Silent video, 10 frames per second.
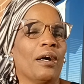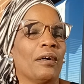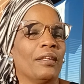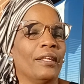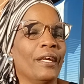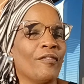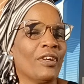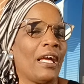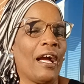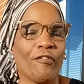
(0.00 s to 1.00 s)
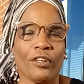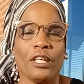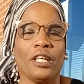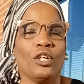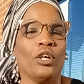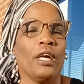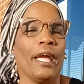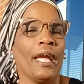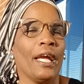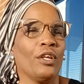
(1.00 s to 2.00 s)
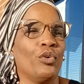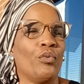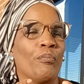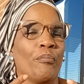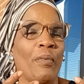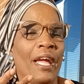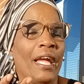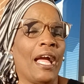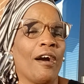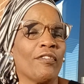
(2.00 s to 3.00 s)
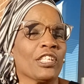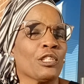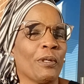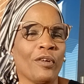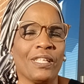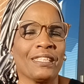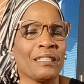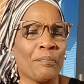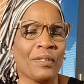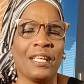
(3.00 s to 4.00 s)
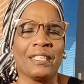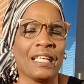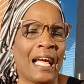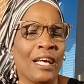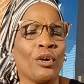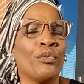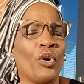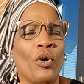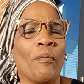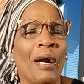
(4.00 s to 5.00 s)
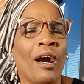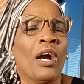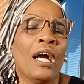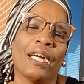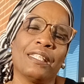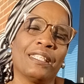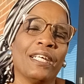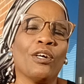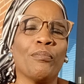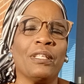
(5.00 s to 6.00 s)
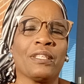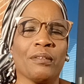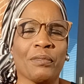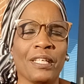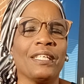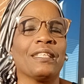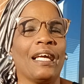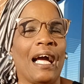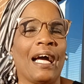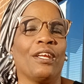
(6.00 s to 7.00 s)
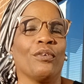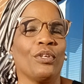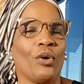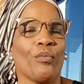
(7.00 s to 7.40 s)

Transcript: live in Africa and who may have experienced some things that I don't know about can tell me some things that I don't know,